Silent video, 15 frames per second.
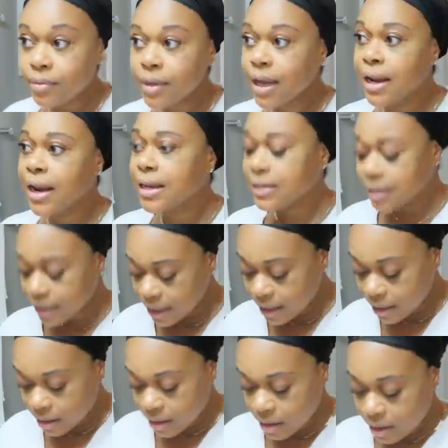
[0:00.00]
and that's
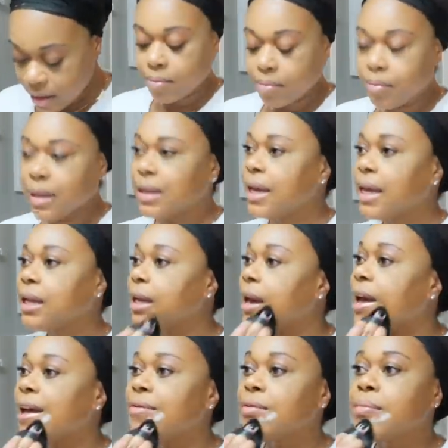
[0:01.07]
it. But lately
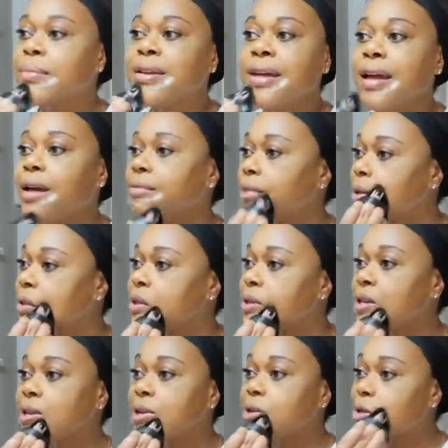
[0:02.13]
I haven't been having
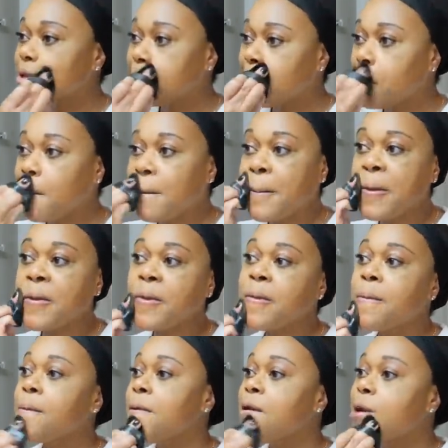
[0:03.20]
tea just because
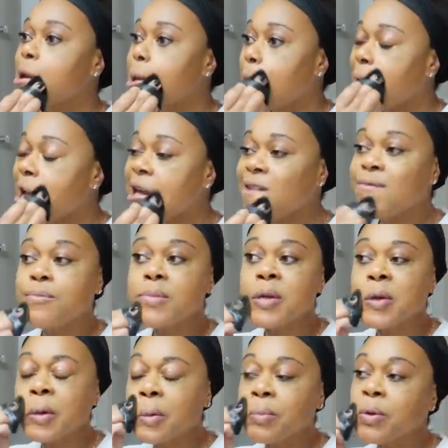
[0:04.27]
I haven't
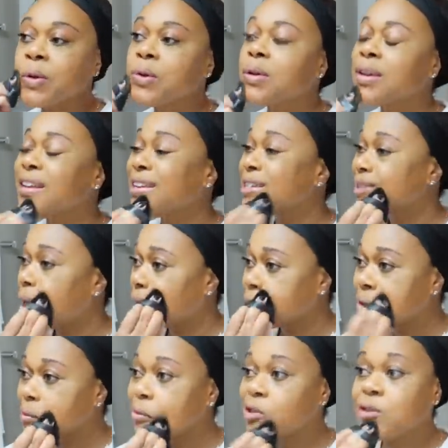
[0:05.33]
been in the mood and it's
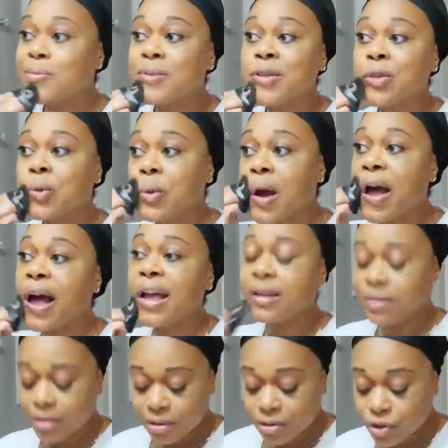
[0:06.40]
honestly just been too
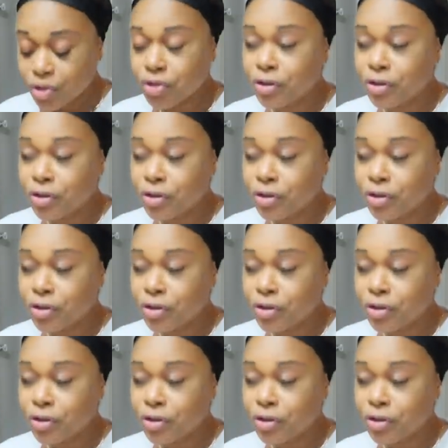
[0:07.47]
hot to